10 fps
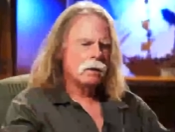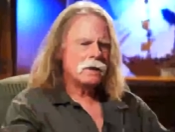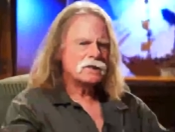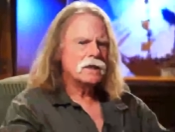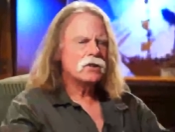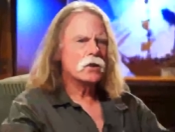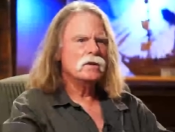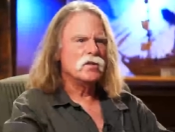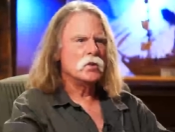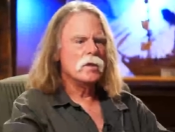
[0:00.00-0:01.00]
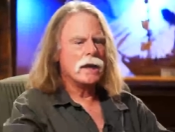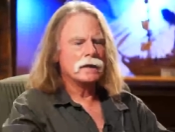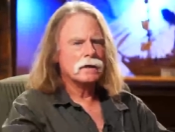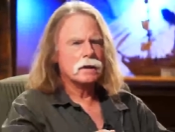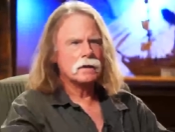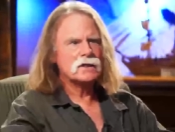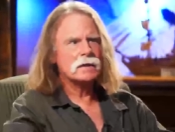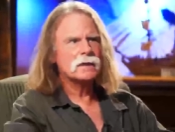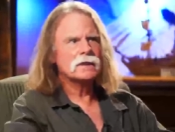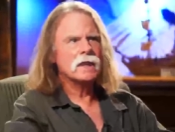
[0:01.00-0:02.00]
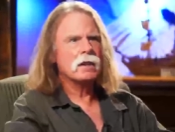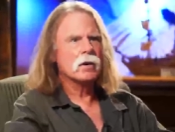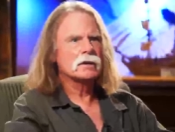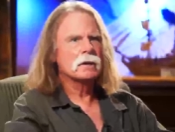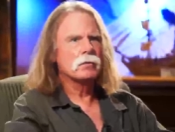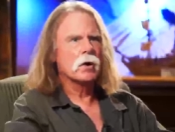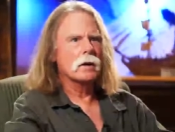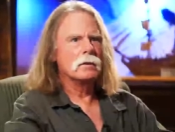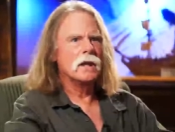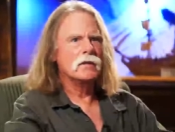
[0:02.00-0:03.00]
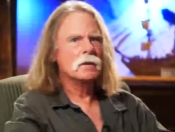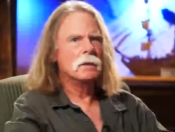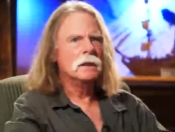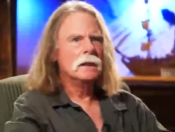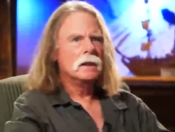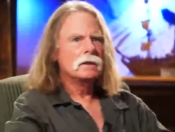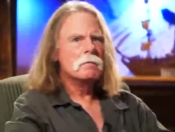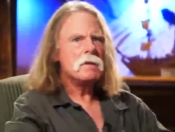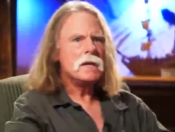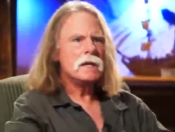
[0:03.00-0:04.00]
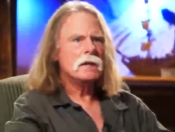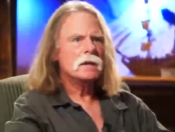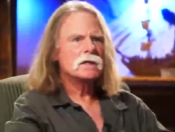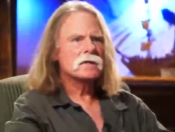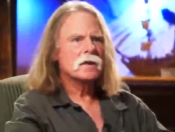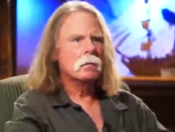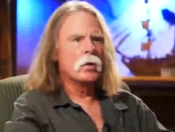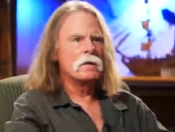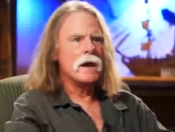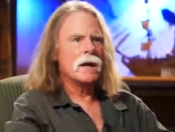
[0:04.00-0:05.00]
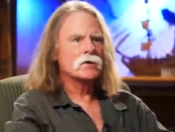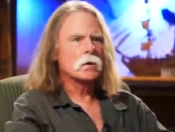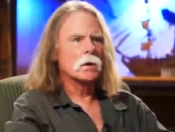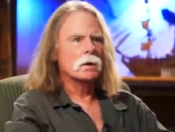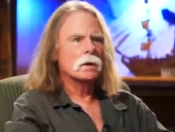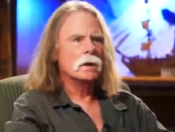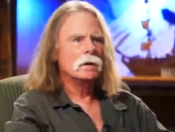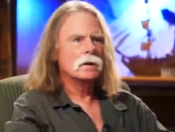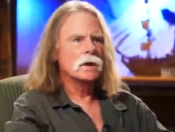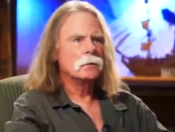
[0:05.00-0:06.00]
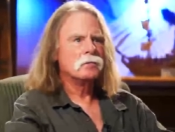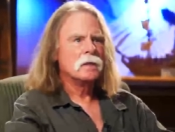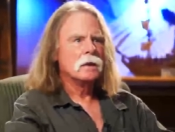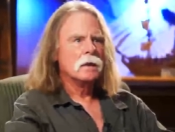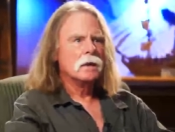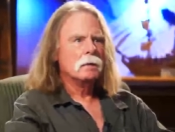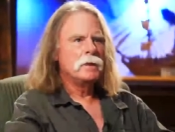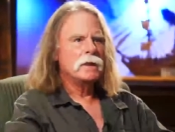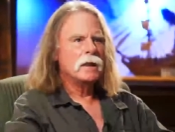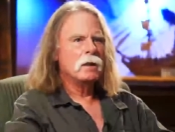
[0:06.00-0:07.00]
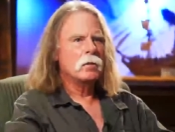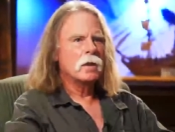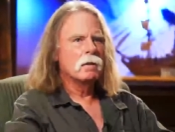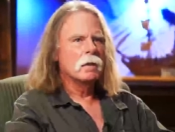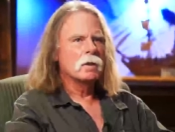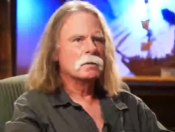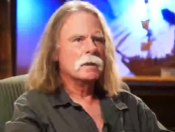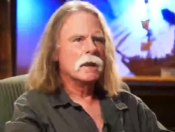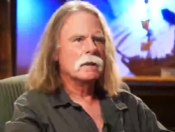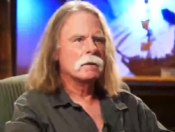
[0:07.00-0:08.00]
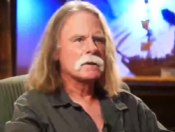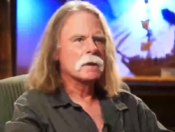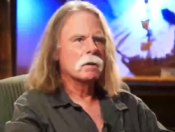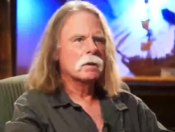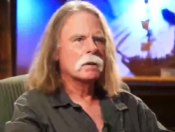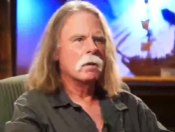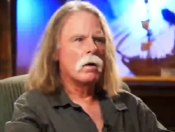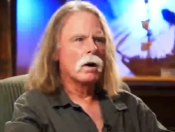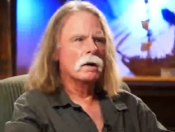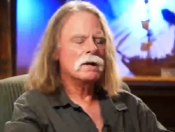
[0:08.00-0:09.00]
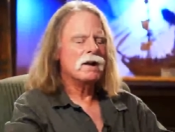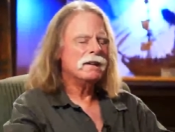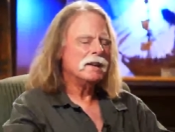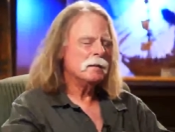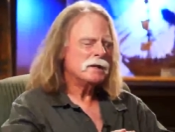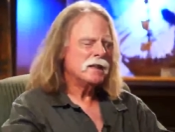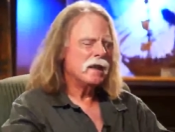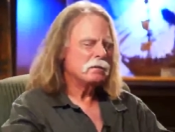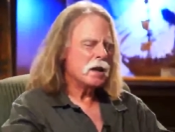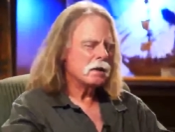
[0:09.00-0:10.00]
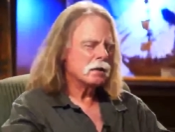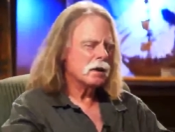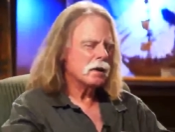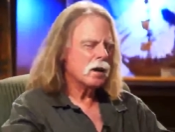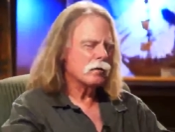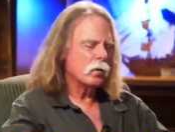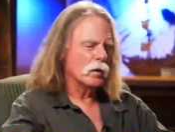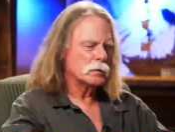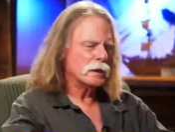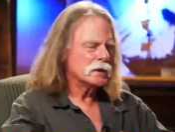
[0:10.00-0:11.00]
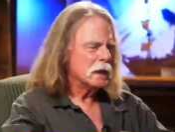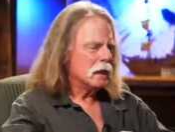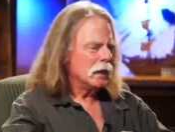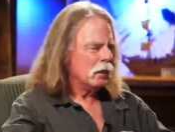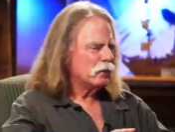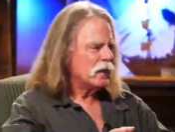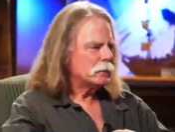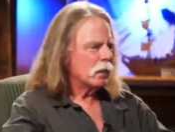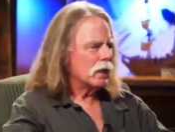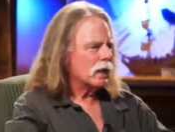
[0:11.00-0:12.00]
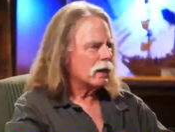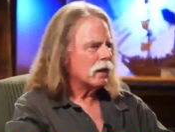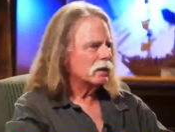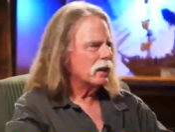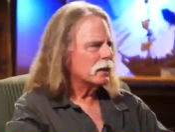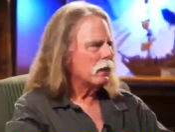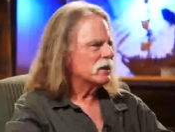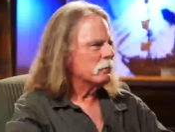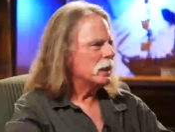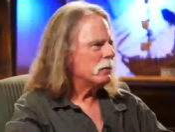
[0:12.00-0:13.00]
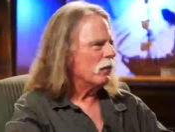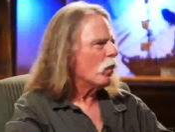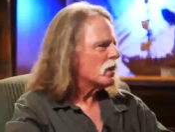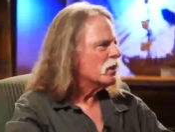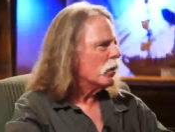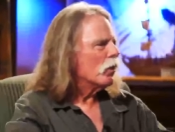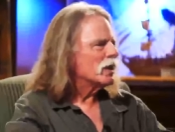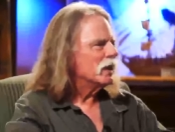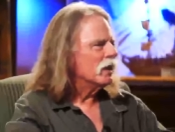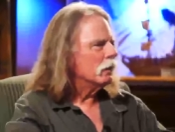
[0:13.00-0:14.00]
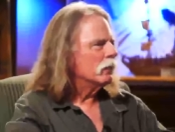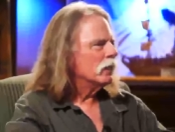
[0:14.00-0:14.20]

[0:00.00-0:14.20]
not saying you couldn't do that. The stuff that the Antarctic program gave you, but to me, it just felt more natural. And um, being out wearing those, man, there was a real aura. Now, let me tell you, I'm kind of careful with those because on Facebook, I got contacted by some people that want to know where to get them